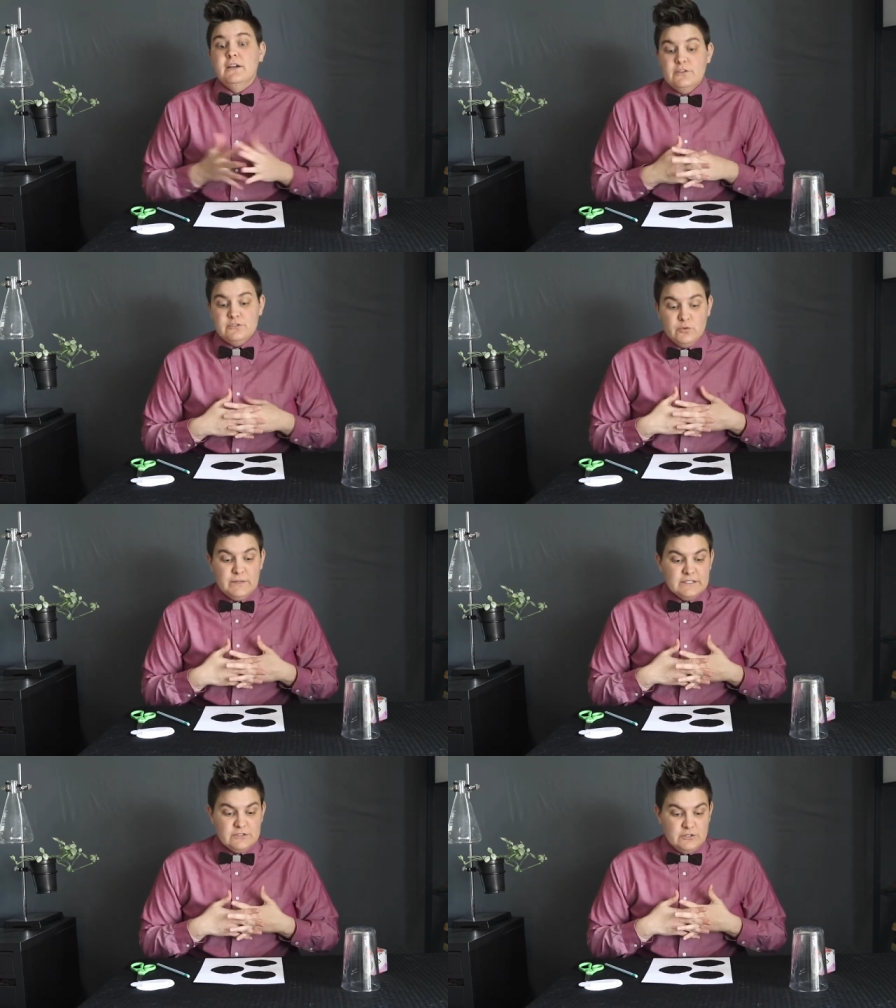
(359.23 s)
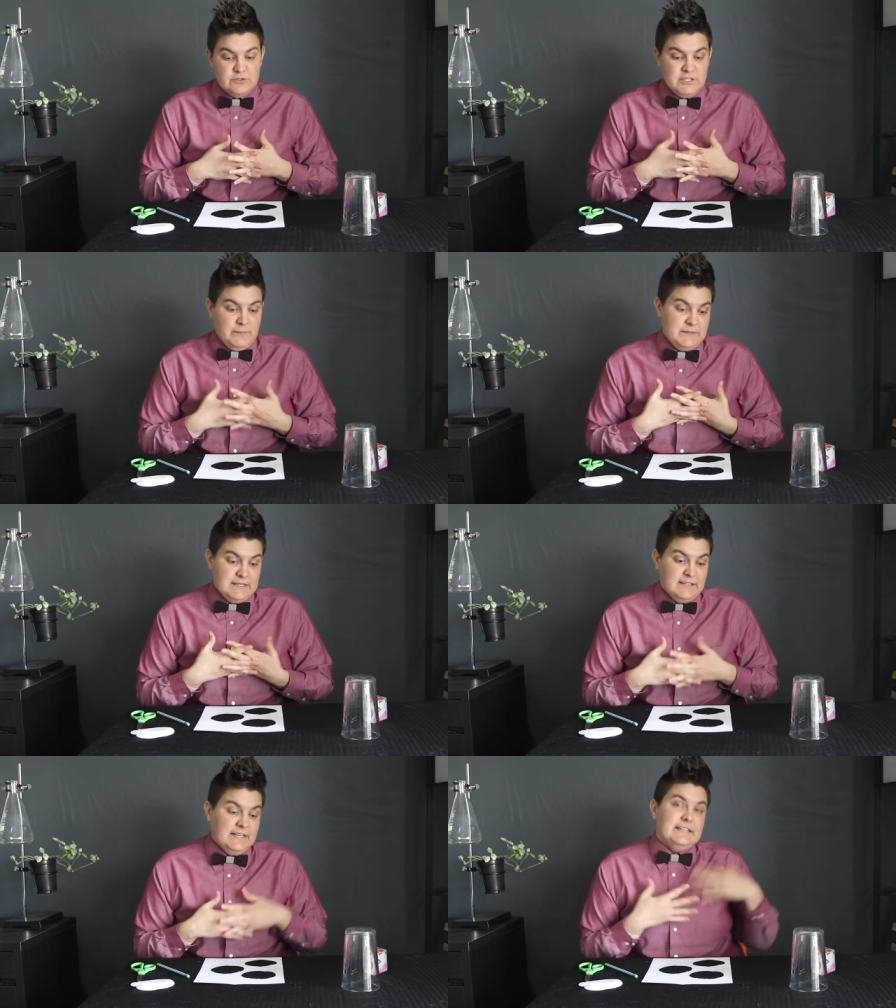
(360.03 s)
So we can do something
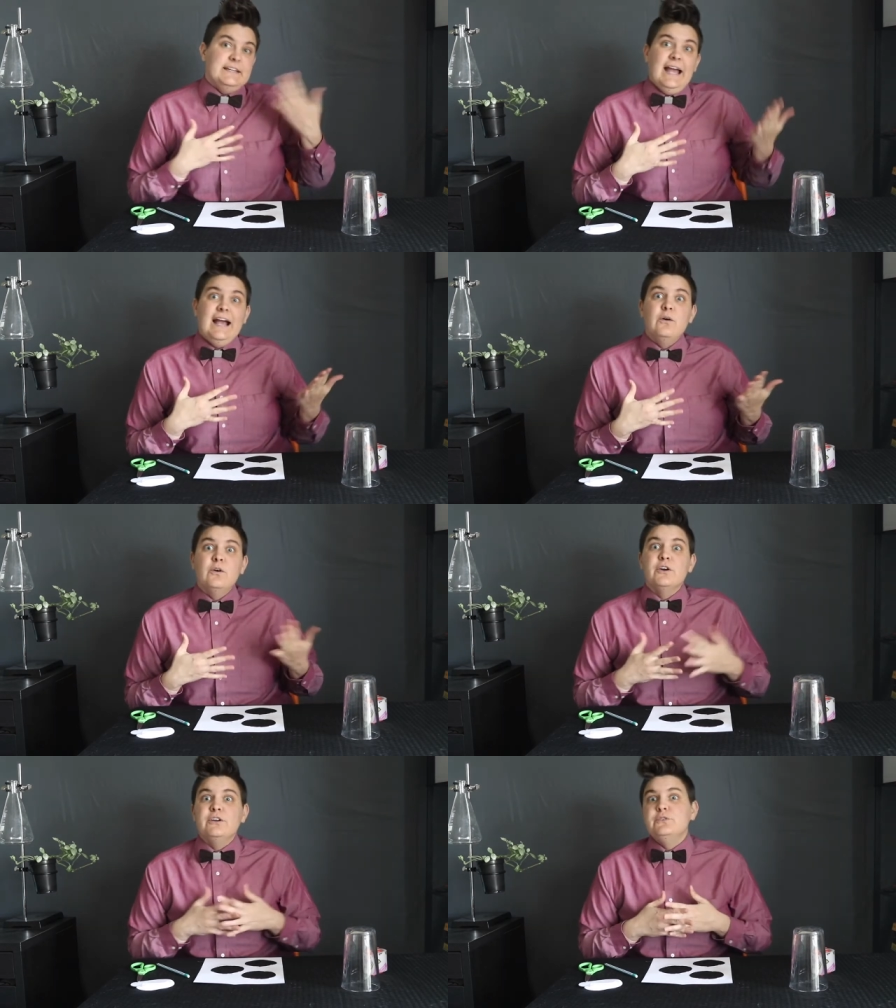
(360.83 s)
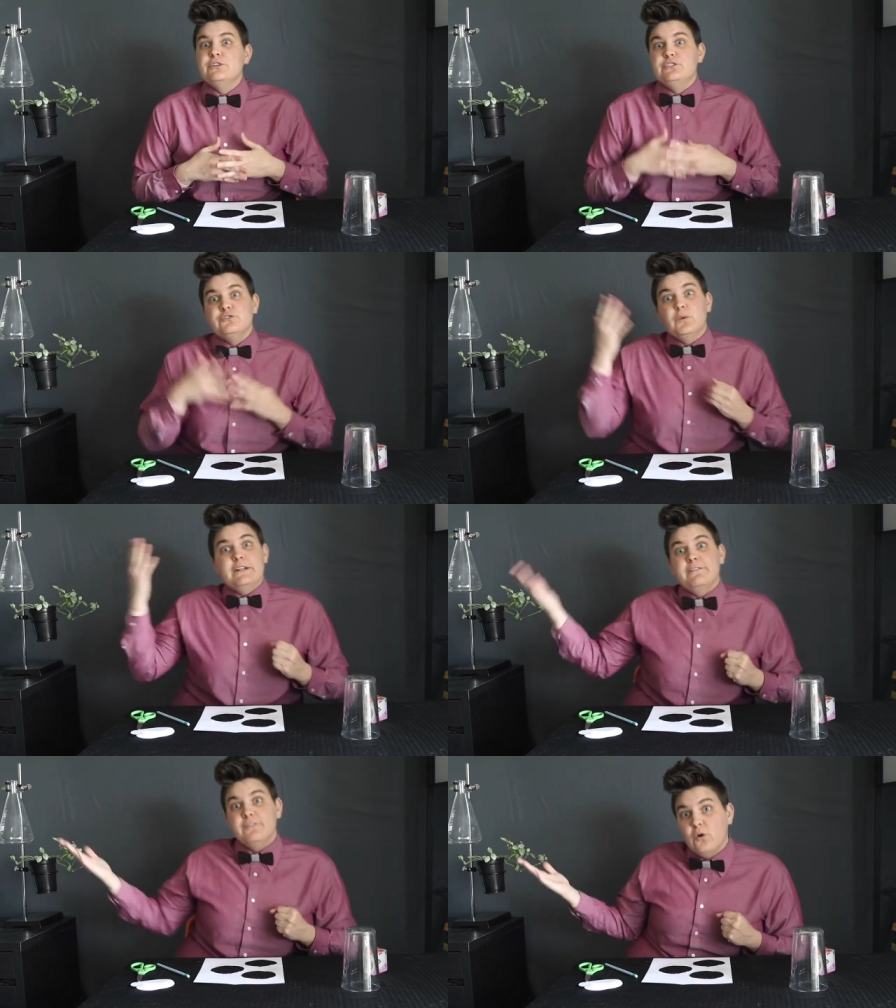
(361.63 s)
like an hour, you could do
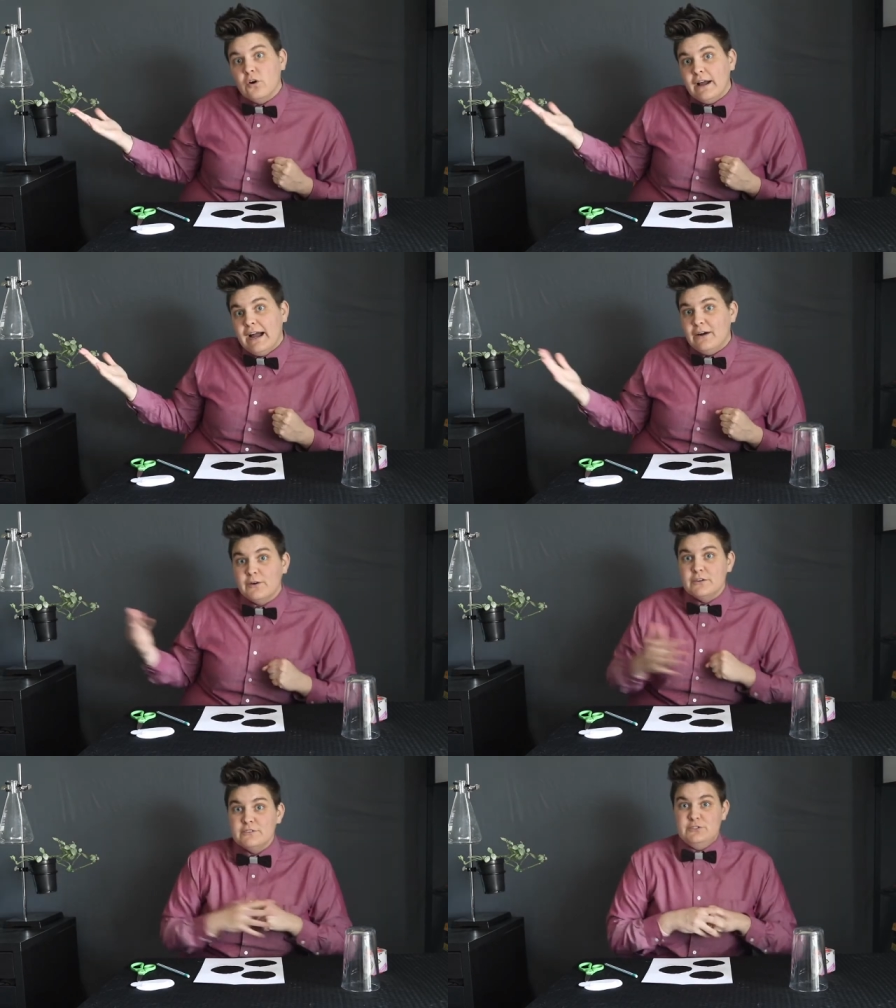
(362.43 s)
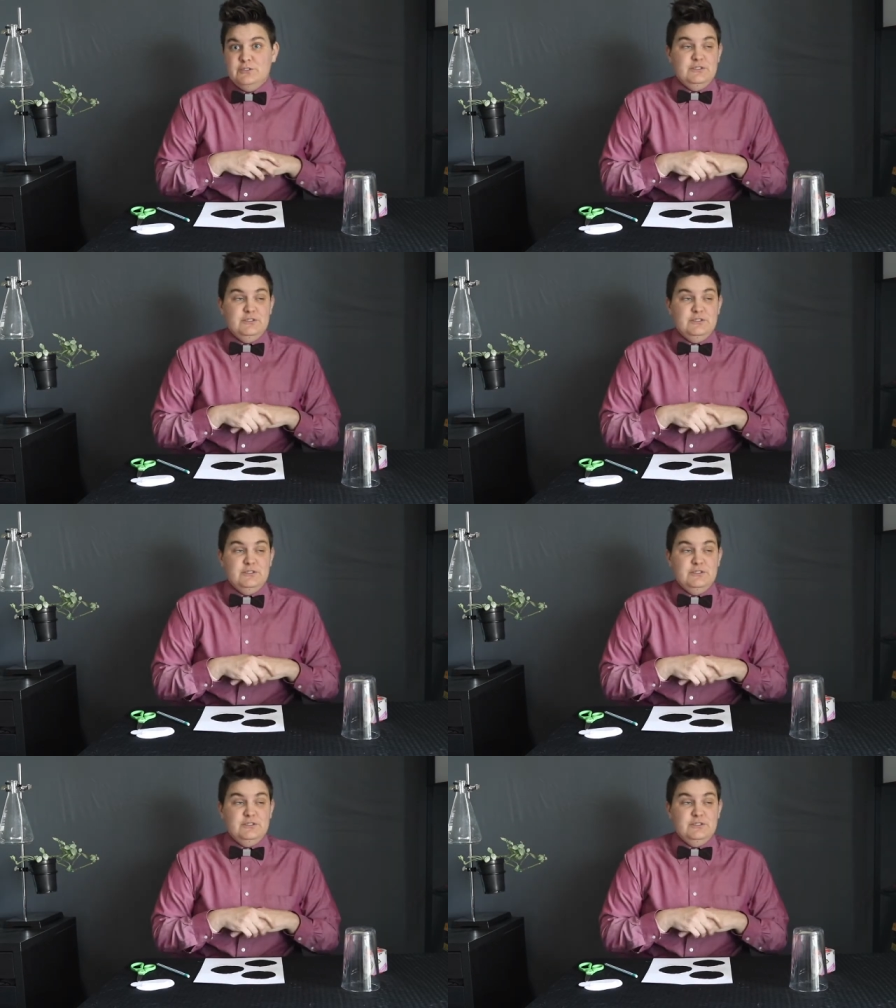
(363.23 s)
24 hours, you could